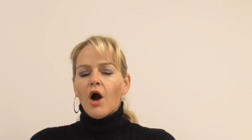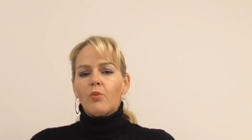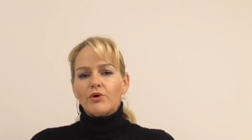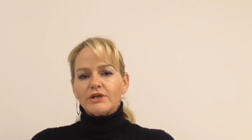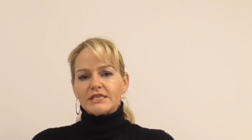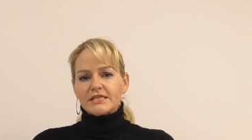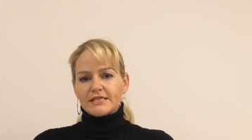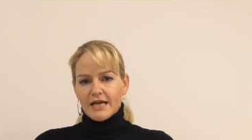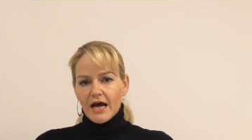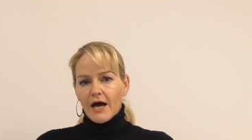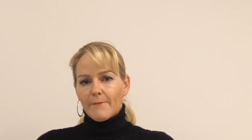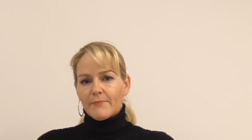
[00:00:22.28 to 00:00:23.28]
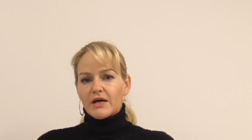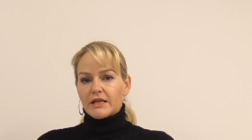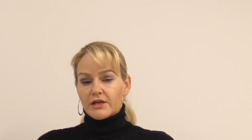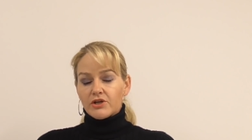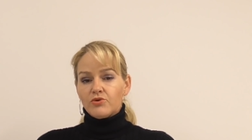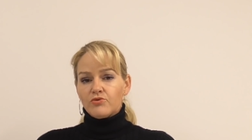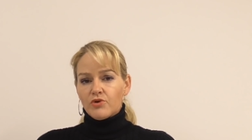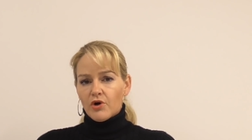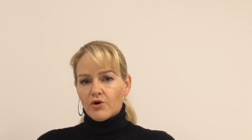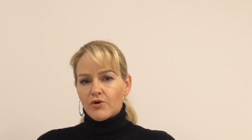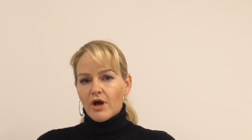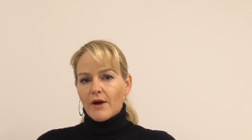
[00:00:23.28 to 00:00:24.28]
I want to start by letting you
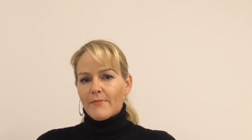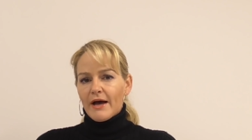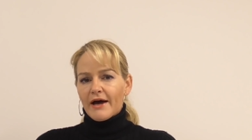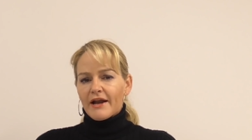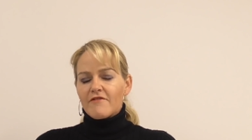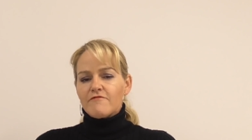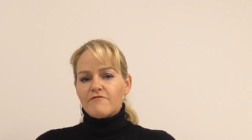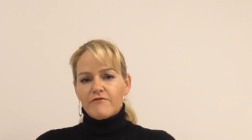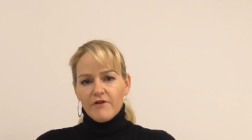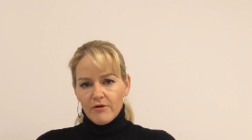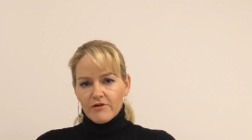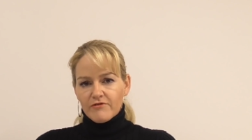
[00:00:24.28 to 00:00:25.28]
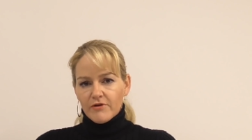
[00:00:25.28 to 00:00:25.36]
know about a very,